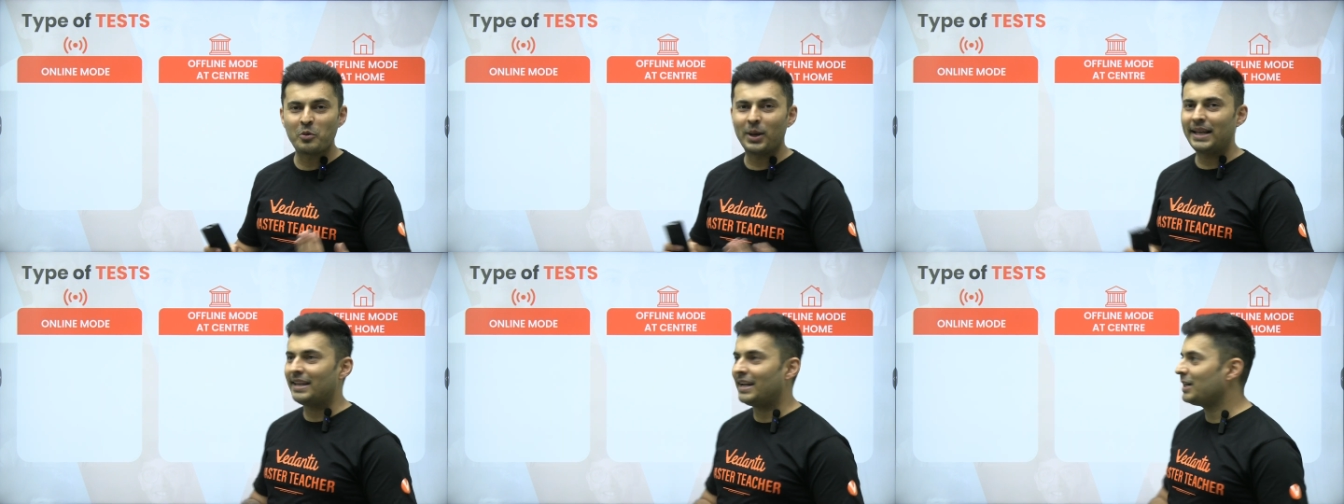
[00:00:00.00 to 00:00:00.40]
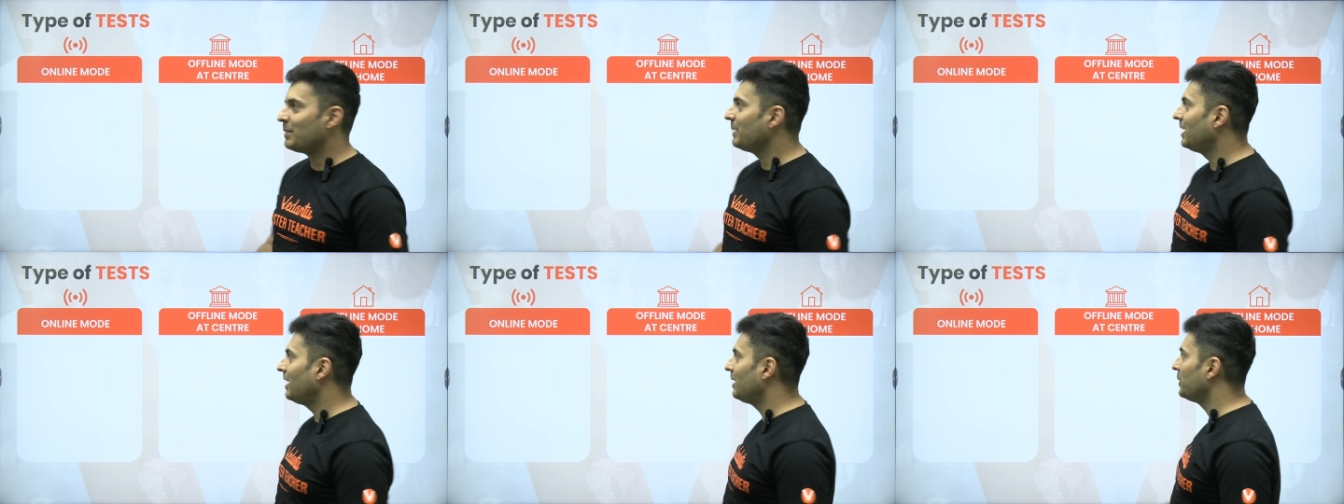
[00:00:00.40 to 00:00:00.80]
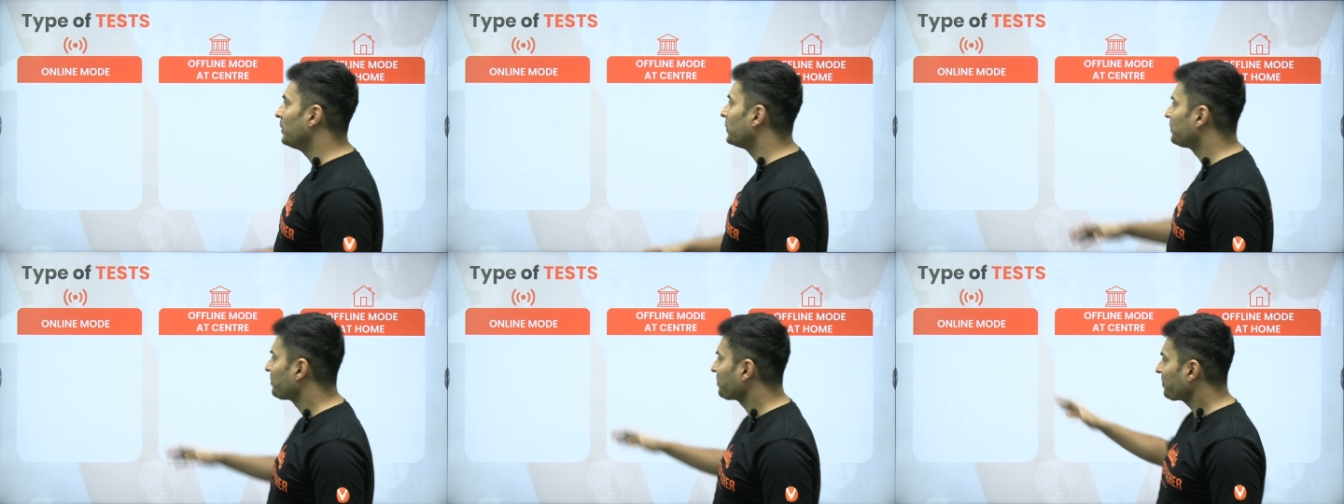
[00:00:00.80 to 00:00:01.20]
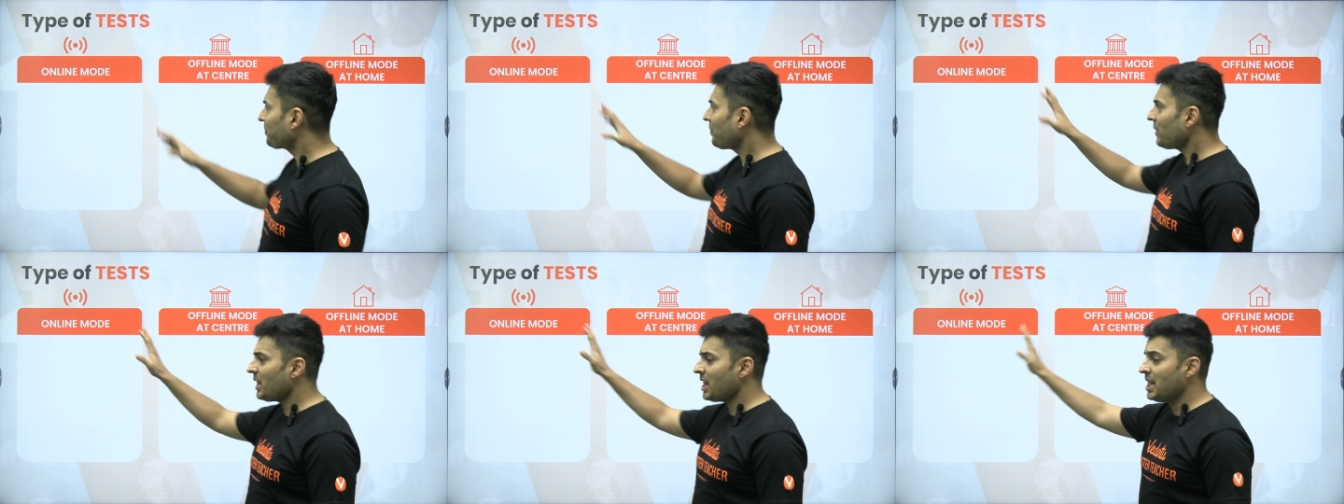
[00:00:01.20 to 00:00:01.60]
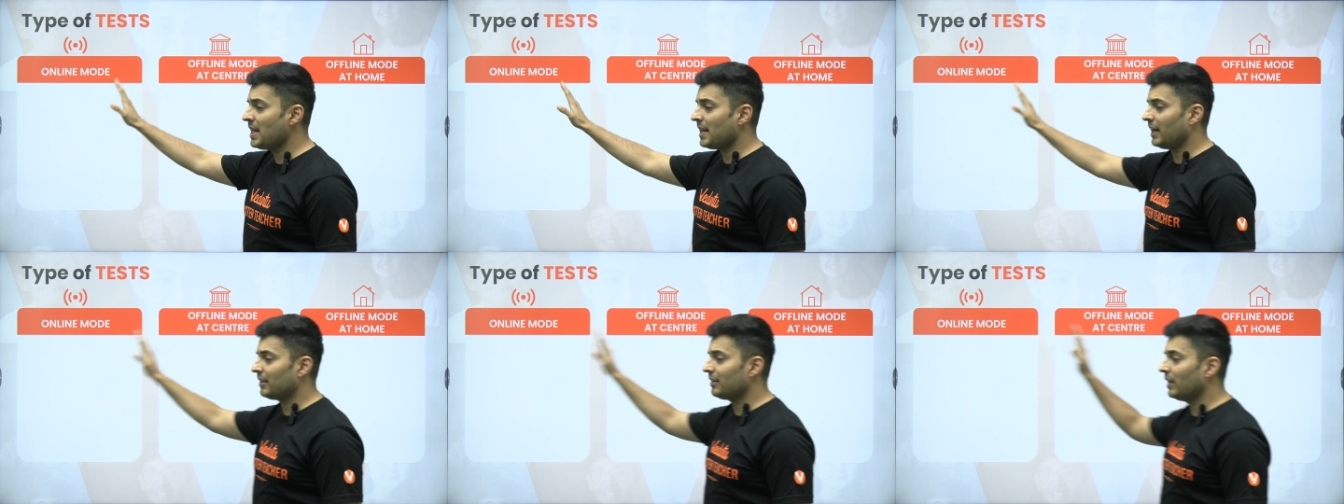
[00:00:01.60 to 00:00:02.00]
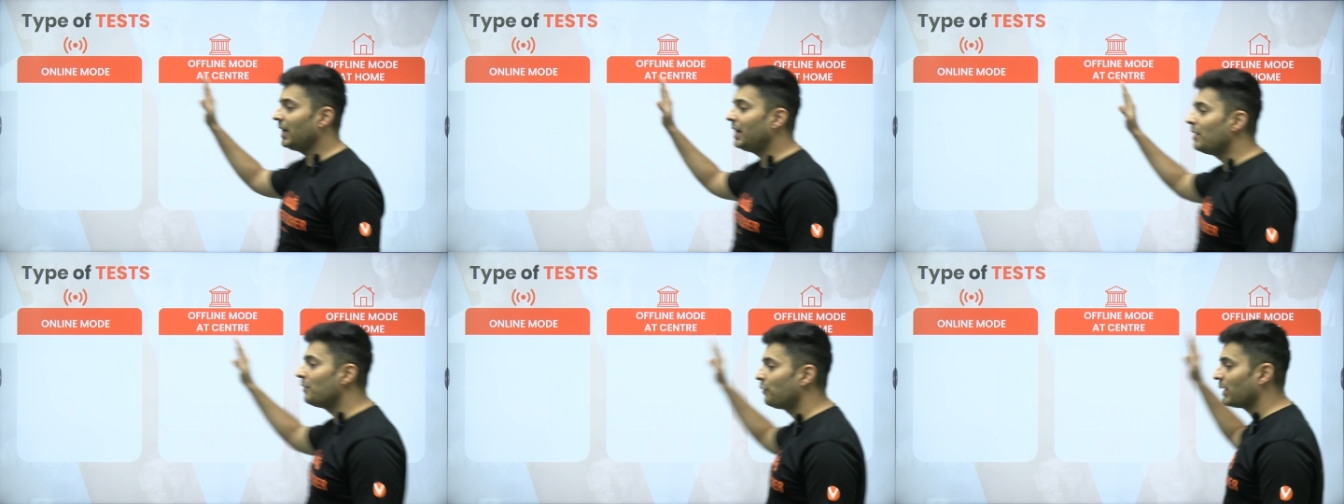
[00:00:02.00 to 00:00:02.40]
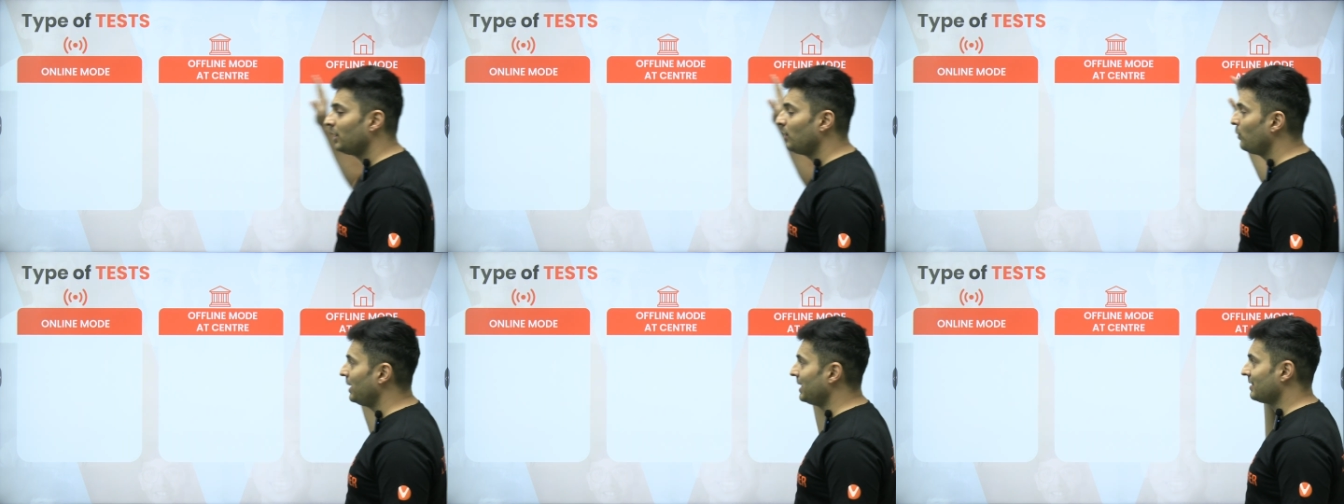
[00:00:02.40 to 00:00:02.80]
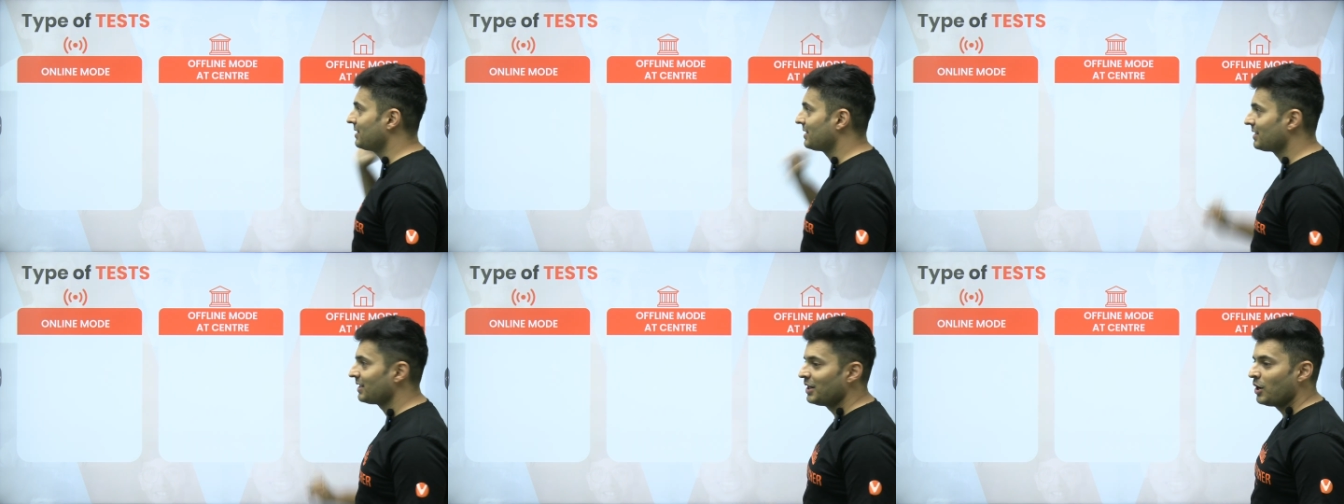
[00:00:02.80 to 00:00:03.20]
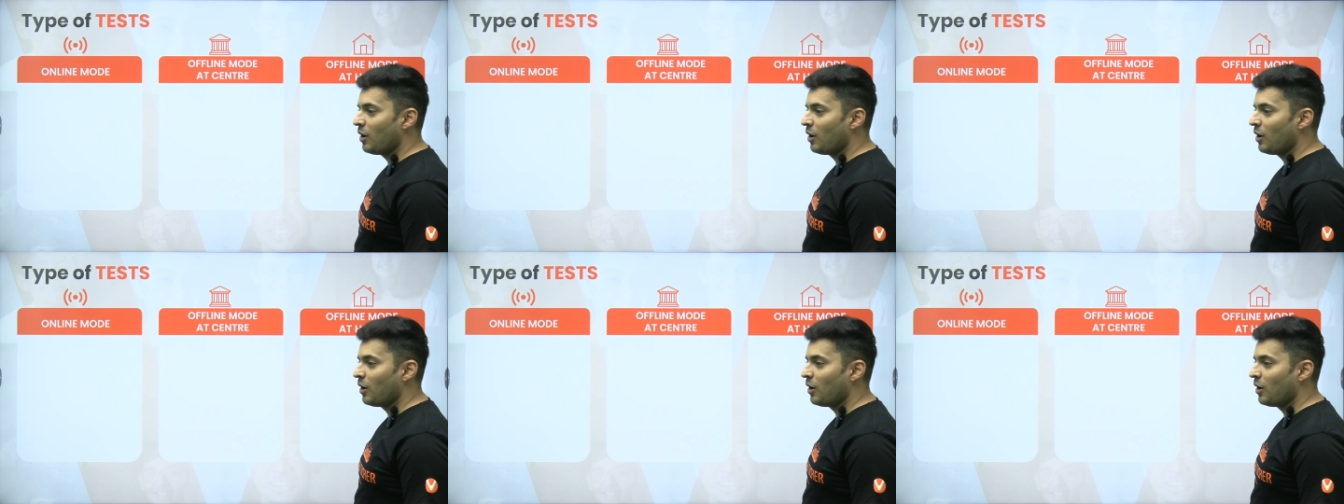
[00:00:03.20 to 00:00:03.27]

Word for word: Well, let me tell you, there are three different ways